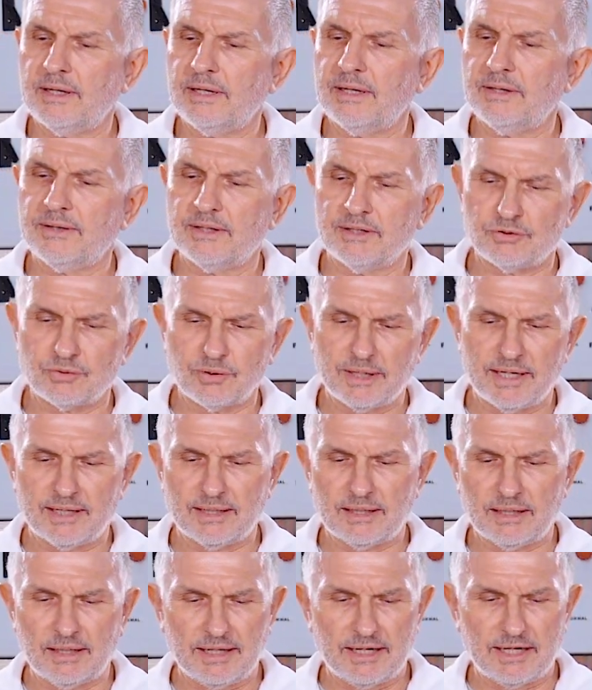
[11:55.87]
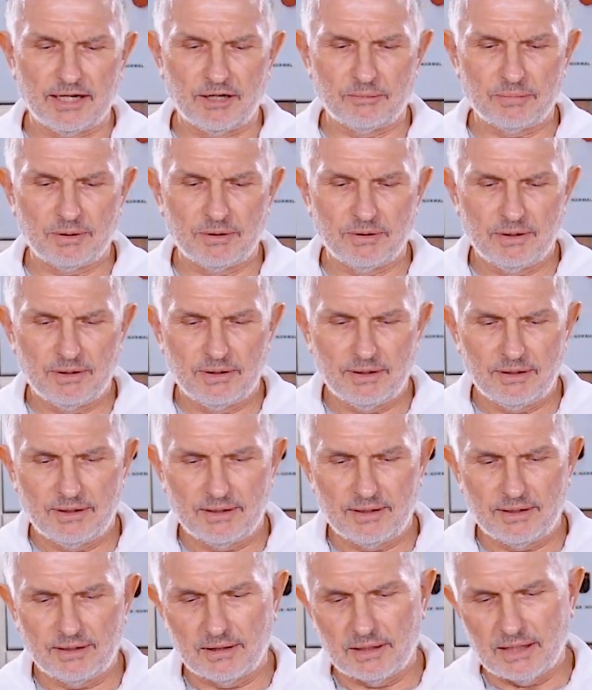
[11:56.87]
in the drain clamp
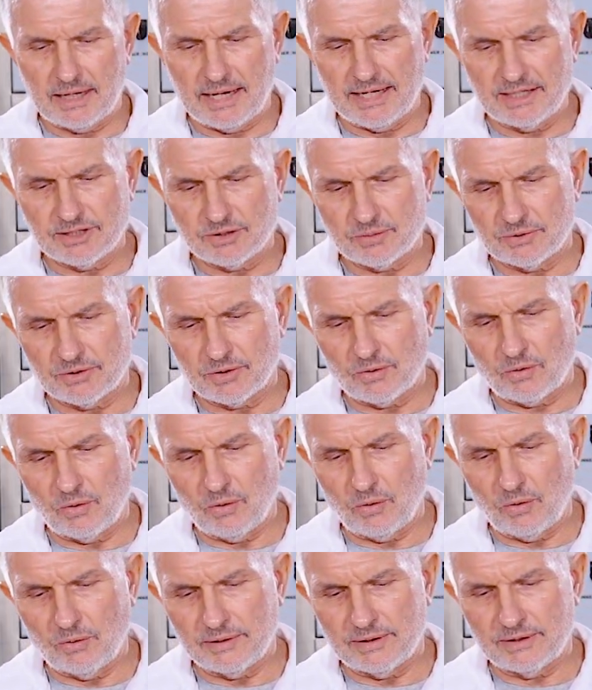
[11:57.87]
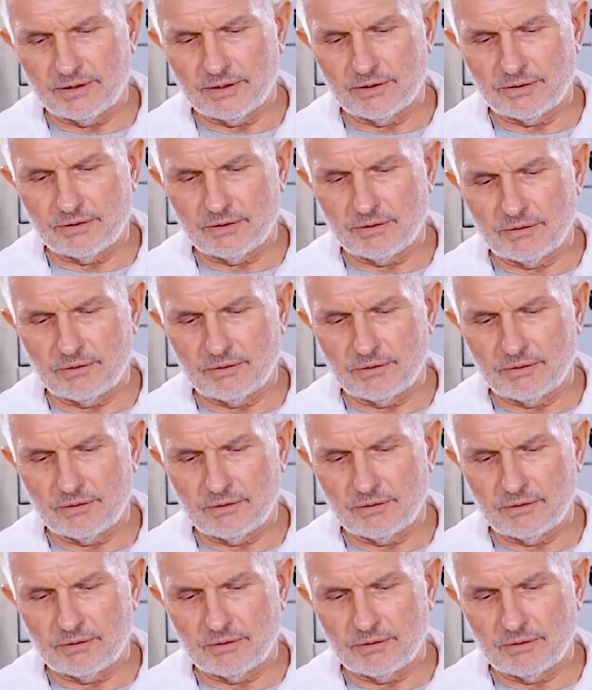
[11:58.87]
aligns with the hole in the